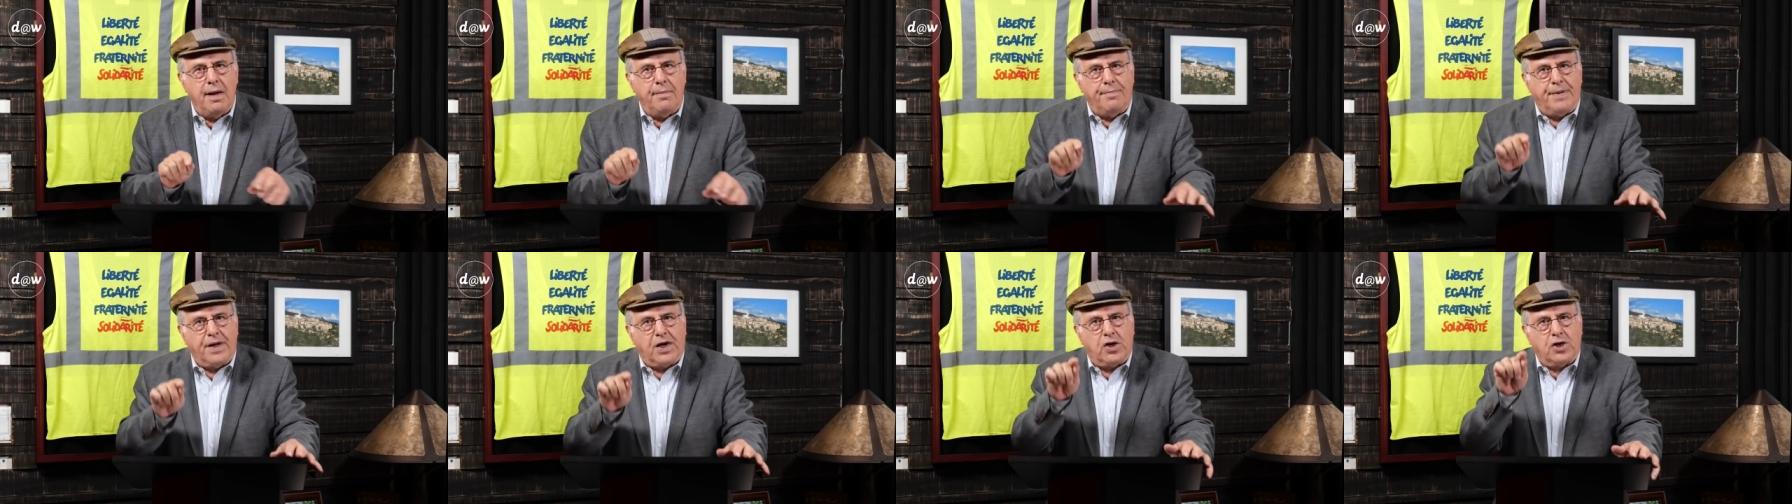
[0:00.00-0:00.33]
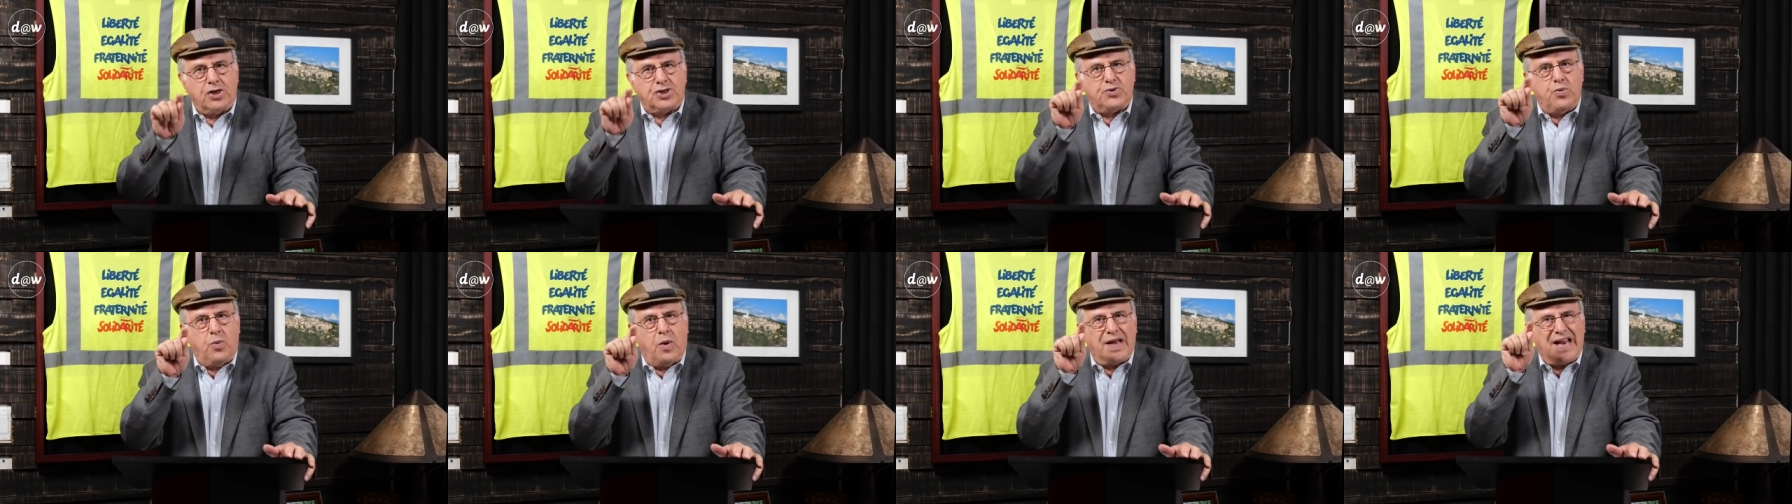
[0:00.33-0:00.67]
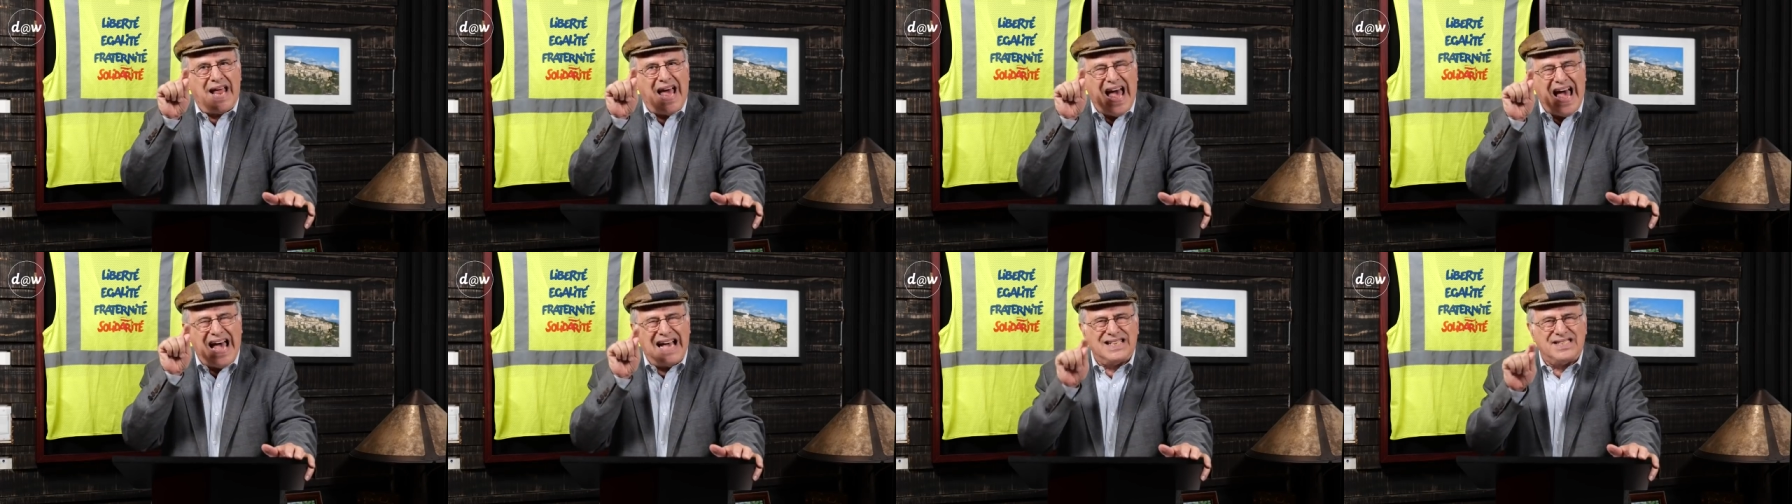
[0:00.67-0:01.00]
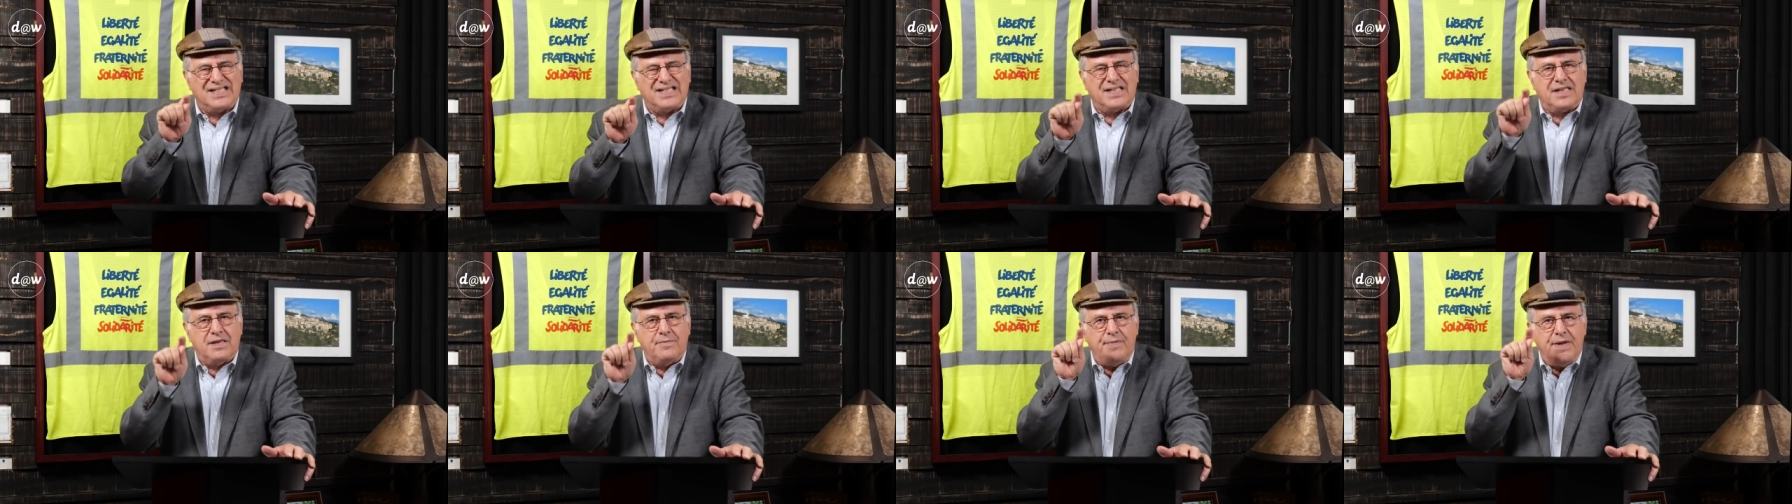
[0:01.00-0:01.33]
because what
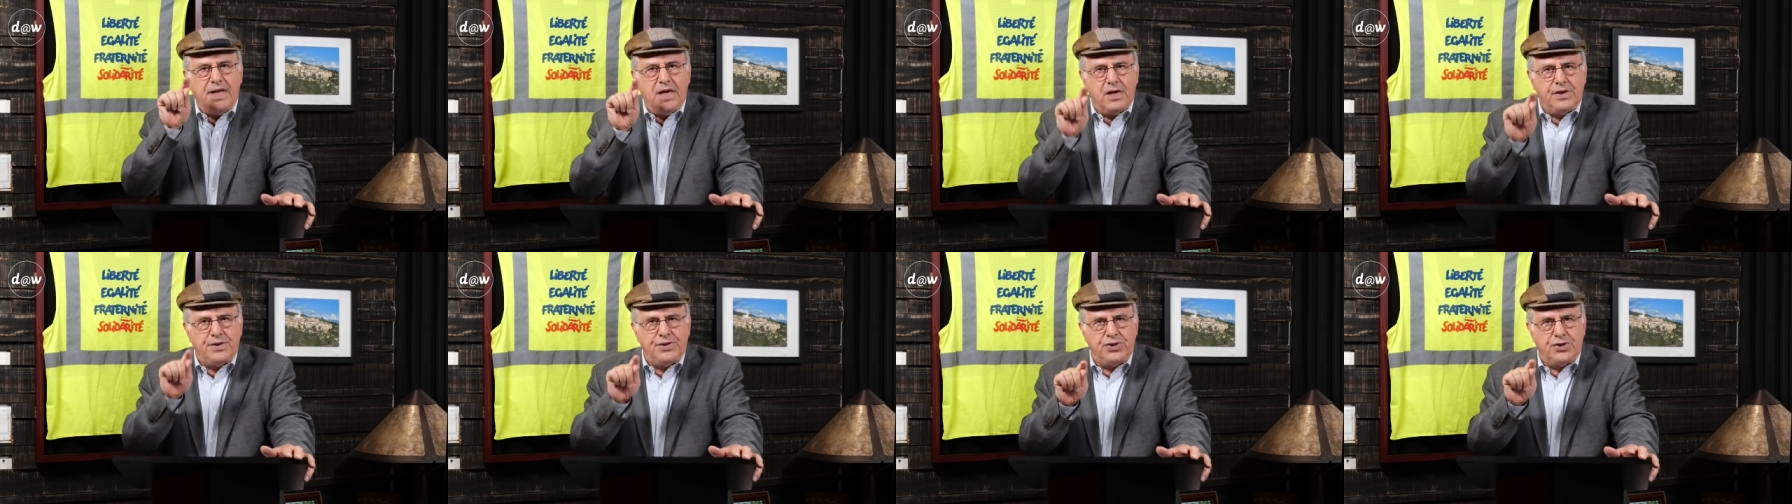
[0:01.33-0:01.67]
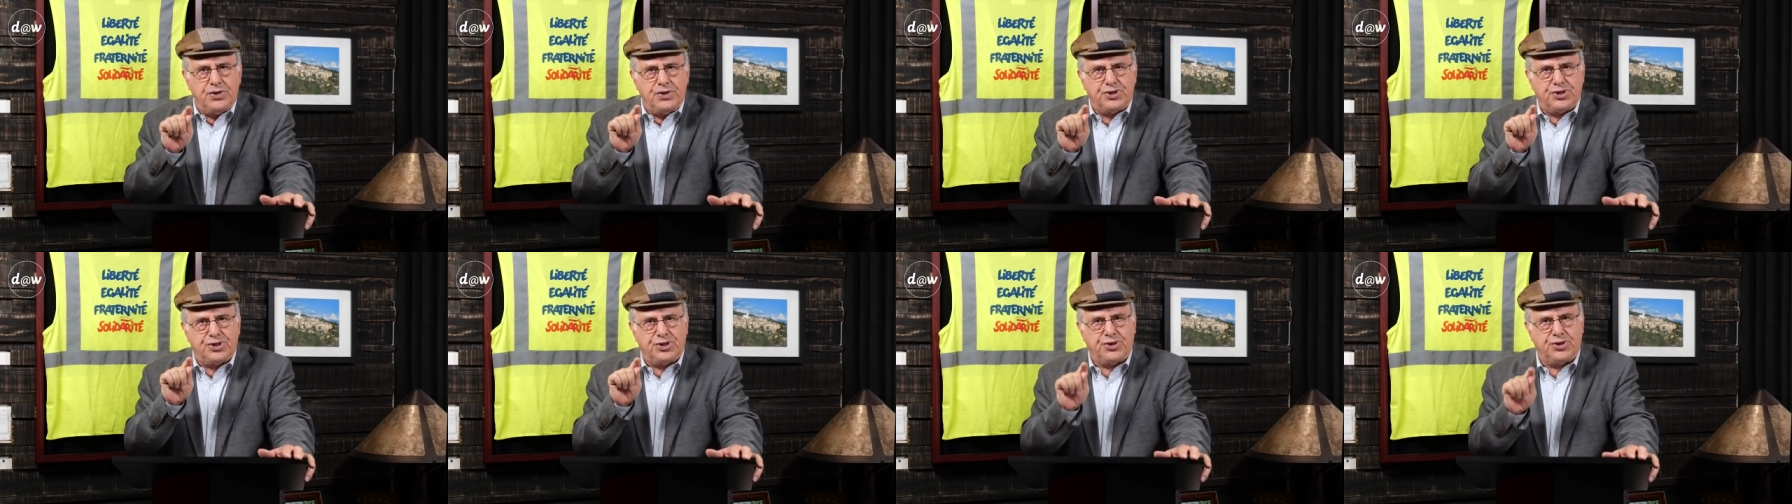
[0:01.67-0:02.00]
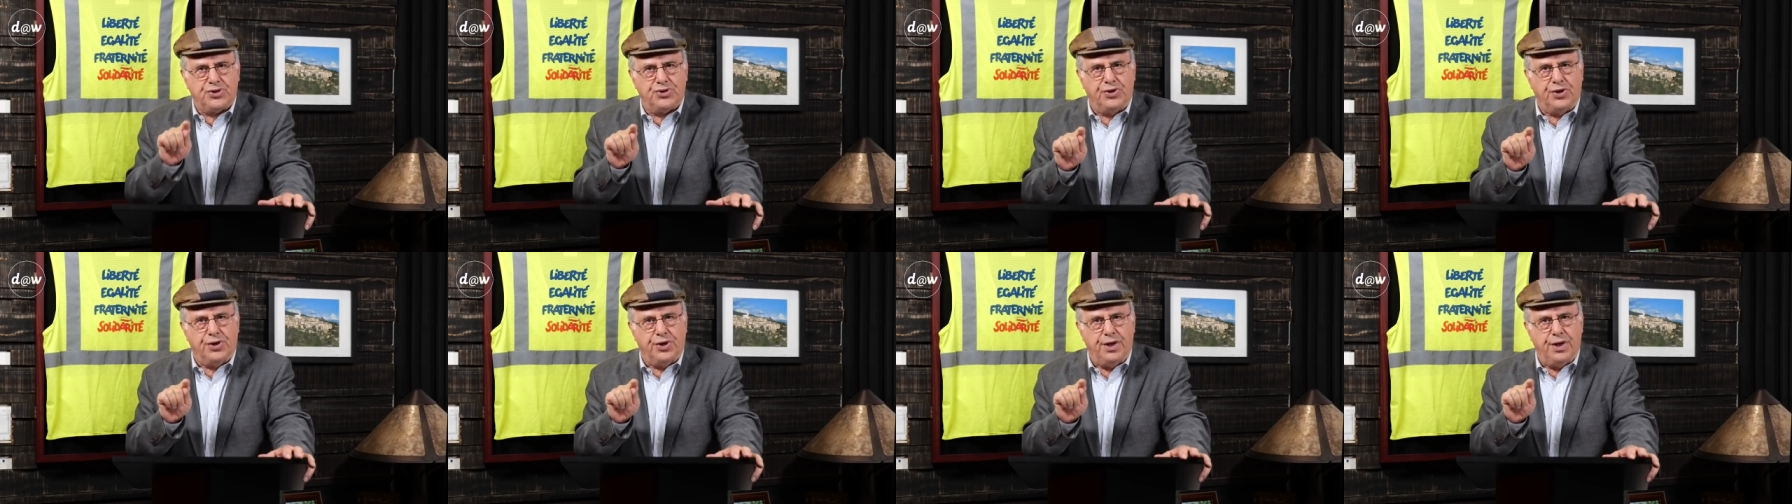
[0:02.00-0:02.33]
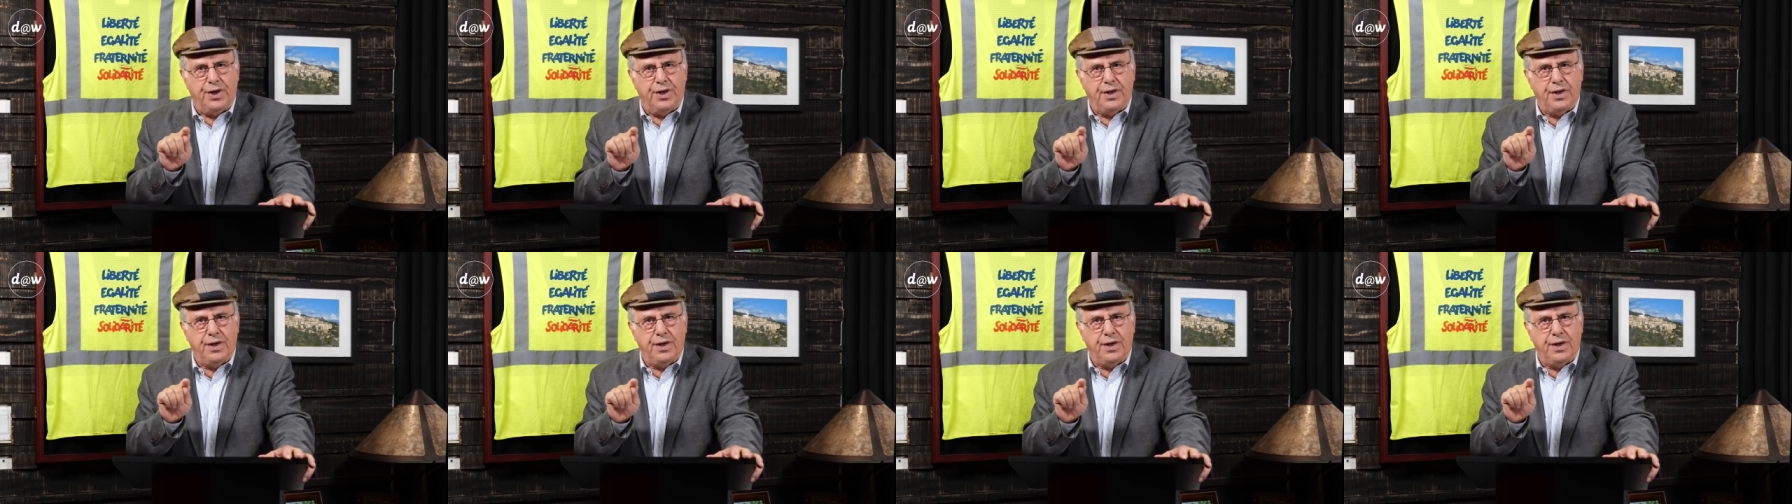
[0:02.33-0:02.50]
has to be understood